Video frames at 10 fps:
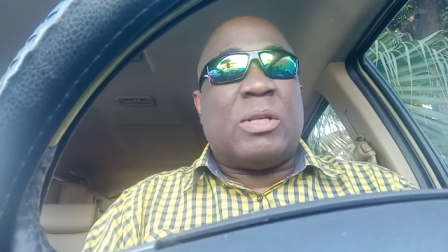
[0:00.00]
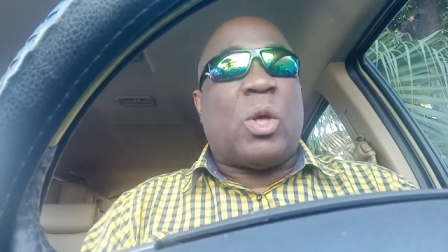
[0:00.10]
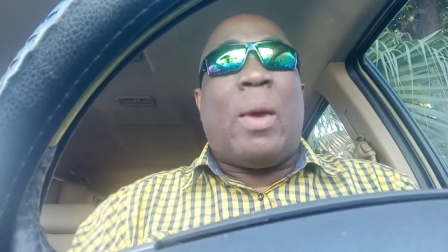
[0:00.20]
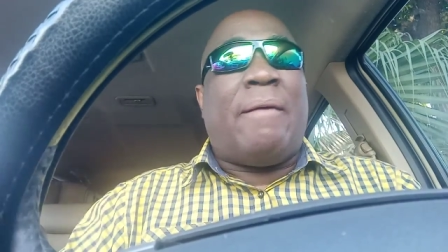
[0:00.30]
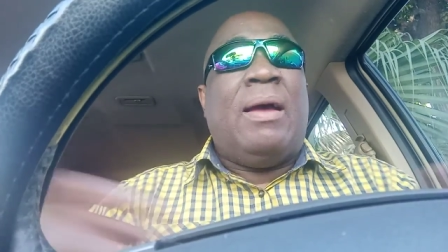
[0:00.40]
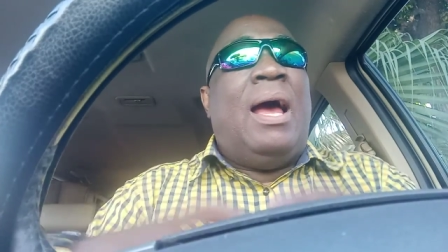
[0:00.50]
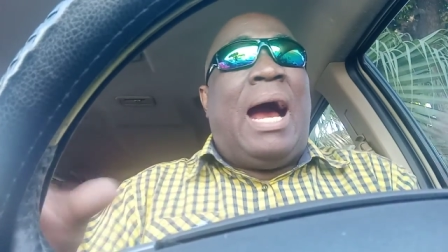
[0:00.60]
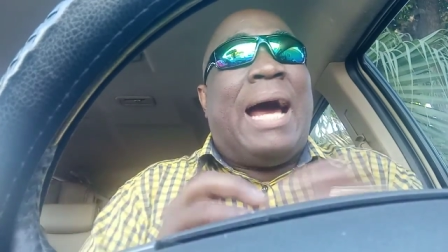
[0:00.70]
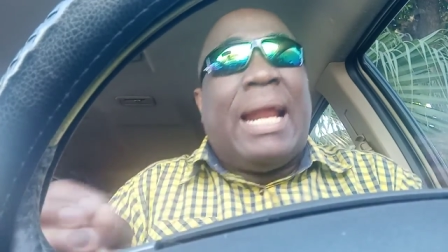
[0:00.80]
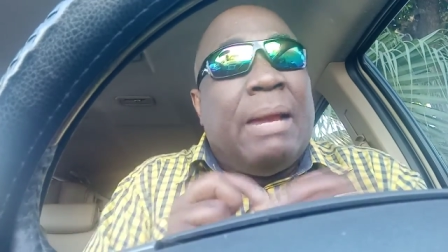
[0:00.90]
So we have
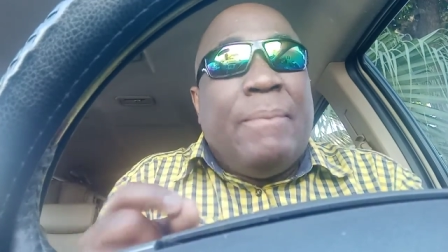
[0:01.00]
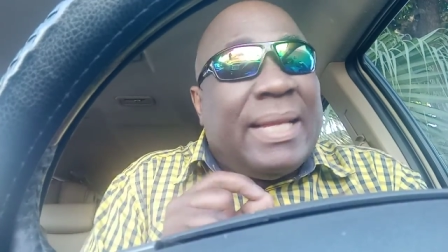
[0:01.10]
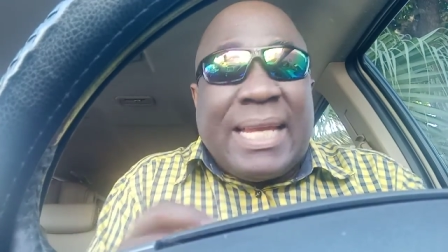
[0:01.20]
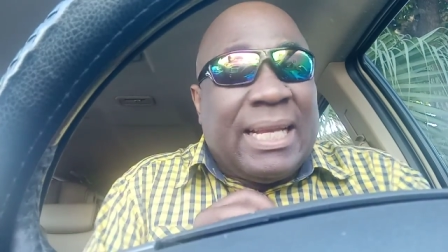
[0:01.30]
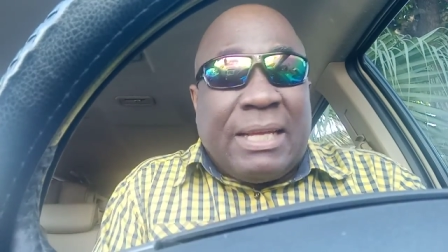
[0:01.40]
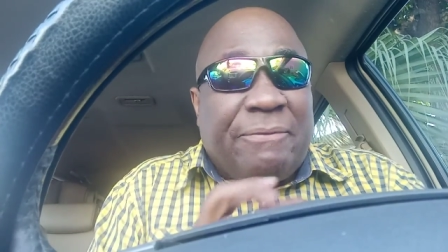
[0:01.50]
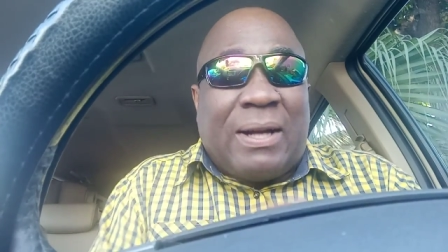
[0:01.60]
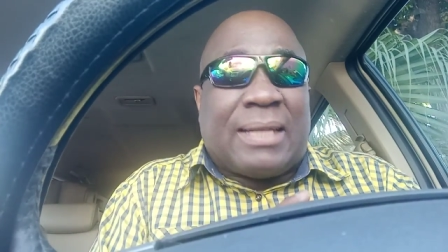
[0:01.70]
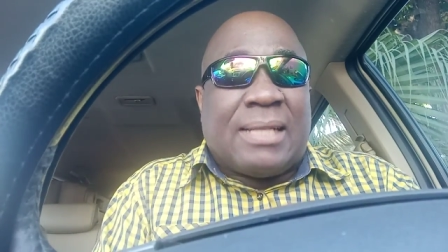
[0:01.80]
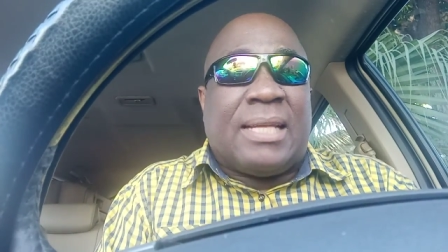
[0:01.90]
all of them mitigating
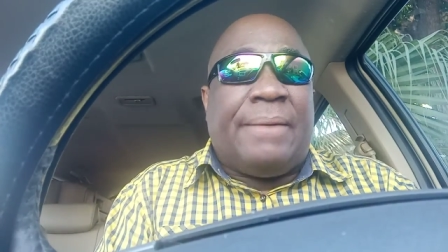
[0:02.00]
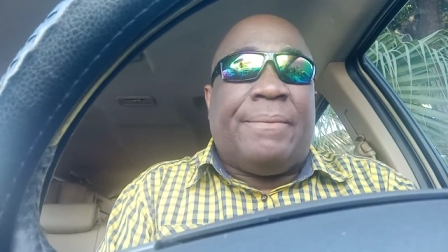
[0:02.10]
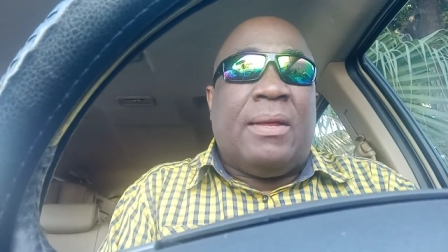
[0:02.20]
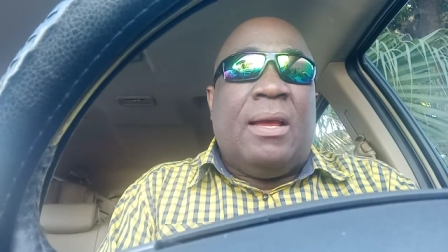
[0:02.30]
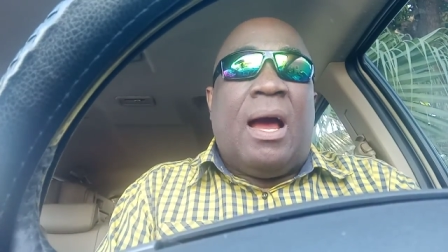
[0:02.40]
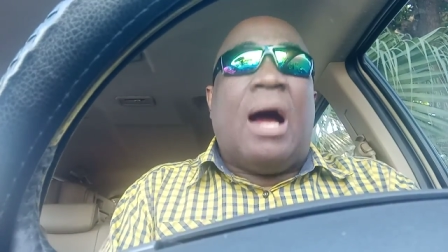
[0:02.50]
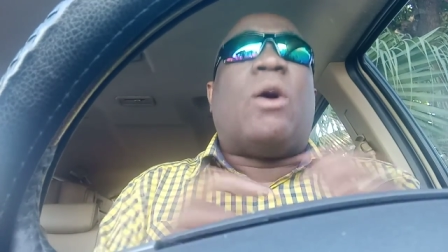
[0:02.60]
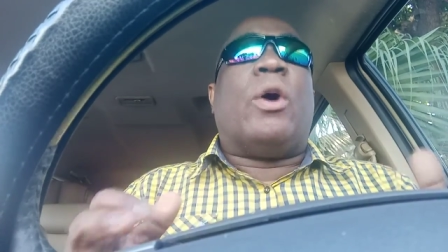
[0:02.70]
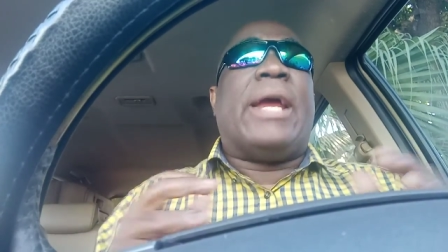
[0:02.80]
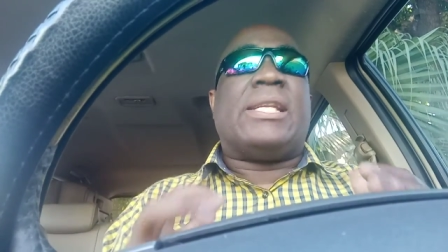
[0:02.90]
factors there. I
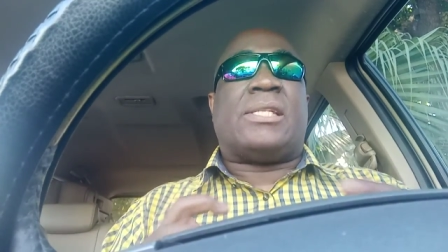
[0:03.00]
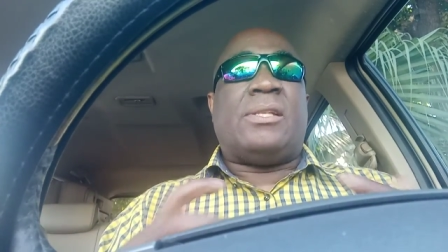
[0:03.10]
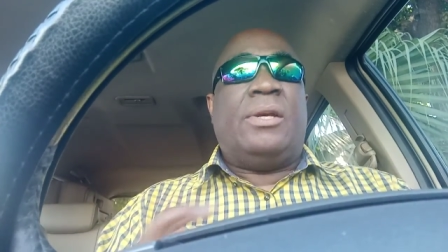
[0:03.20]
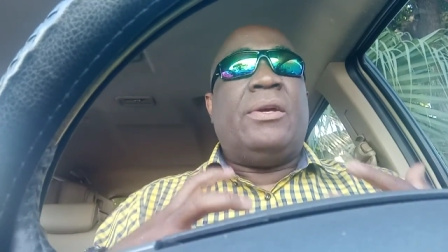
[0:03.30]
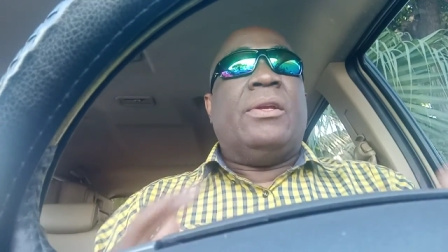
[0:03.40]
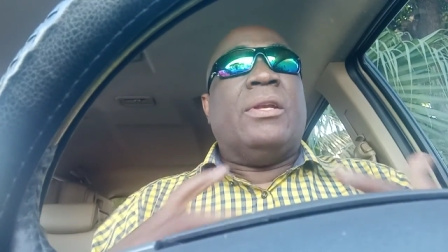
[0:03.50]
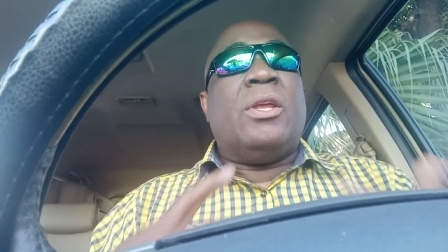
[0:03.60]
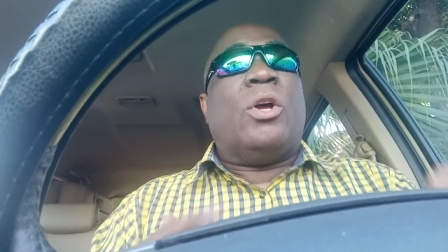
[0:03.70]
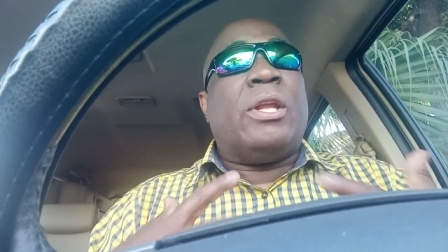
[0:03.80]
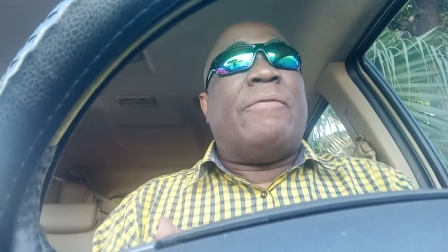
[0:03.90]
go against, you
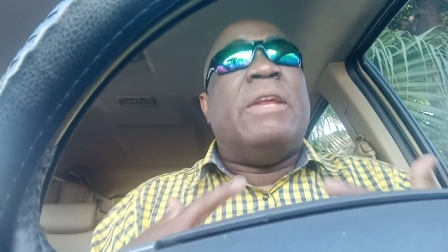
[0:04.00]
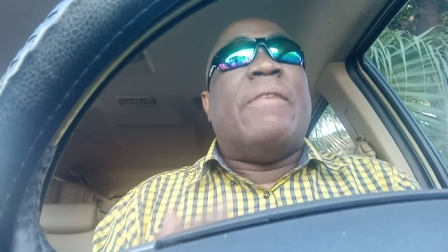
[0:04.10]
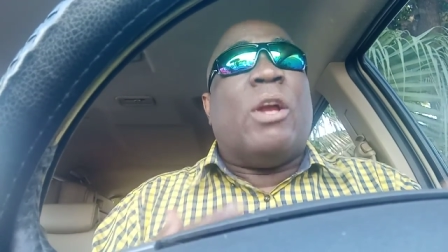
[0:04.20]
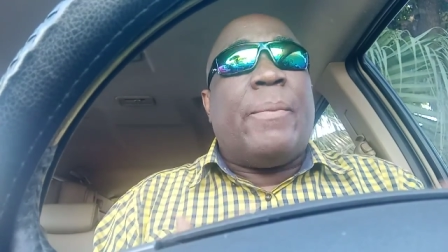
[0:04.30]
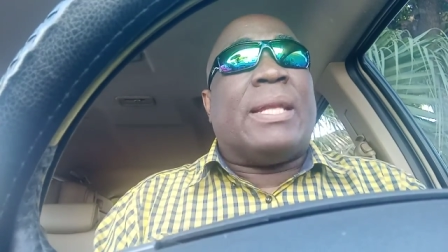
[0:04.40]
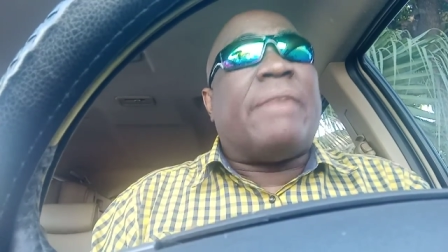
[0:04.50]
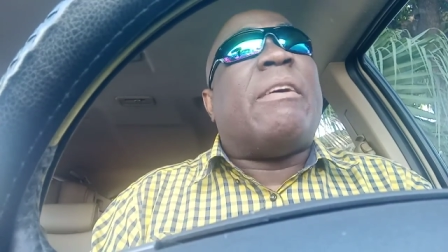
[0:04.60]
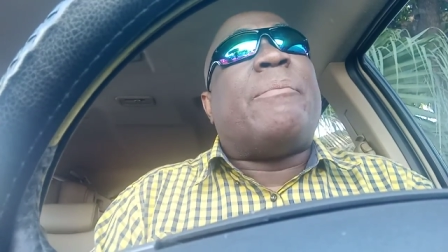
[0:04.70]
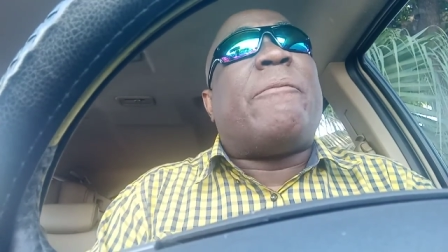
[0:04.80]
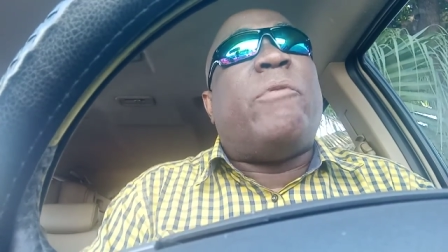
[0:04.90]
know, the development of
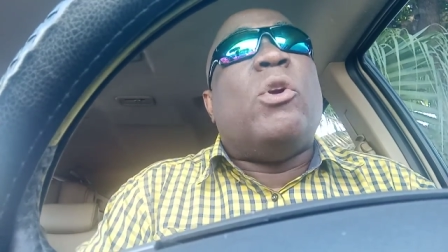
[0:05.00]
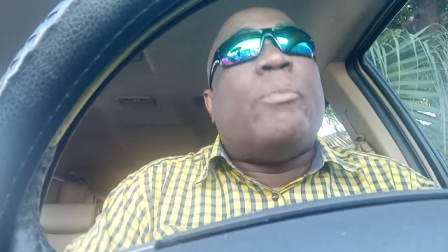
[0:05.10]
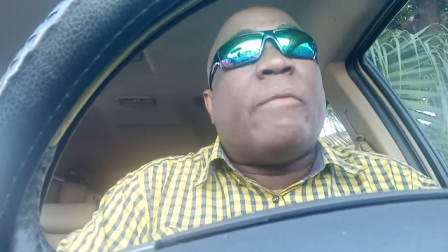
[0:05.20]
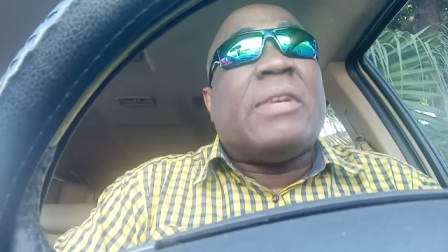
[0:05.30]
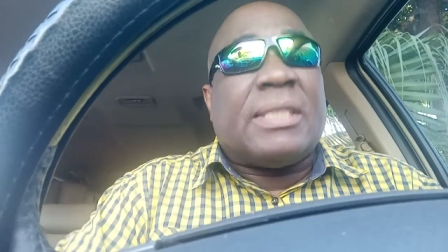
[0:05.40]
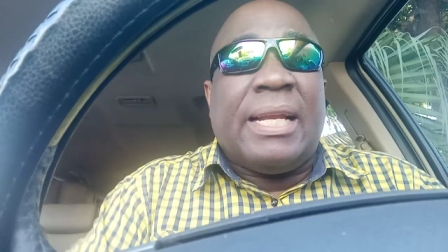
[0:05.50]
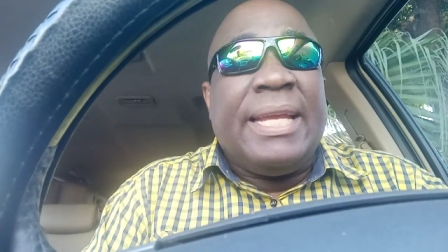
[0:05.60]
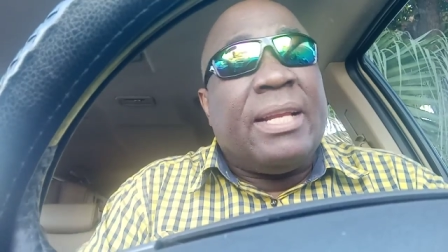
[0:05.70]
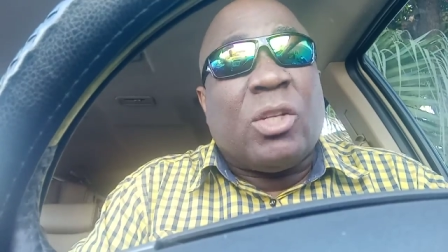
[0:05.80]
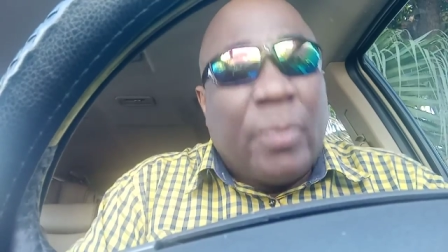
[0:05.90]
a full professional
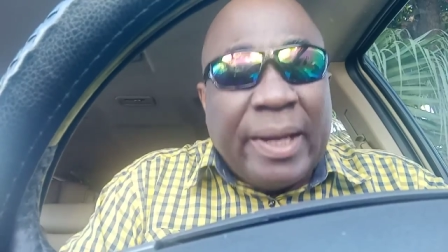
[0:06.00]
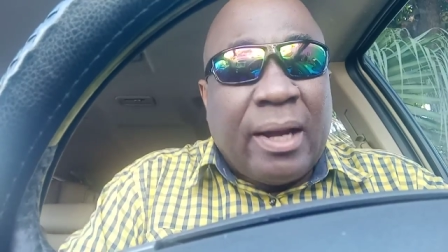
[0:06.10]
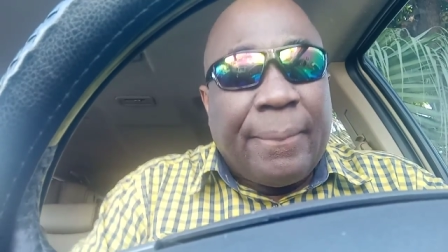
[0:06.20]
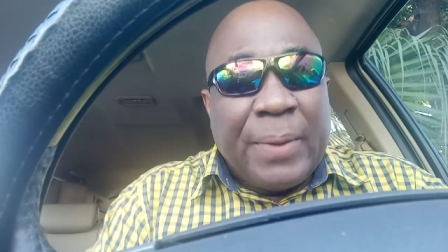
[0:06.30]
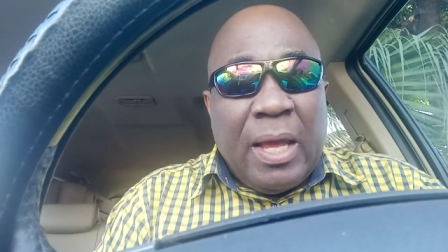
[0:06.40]
league in Jamaica.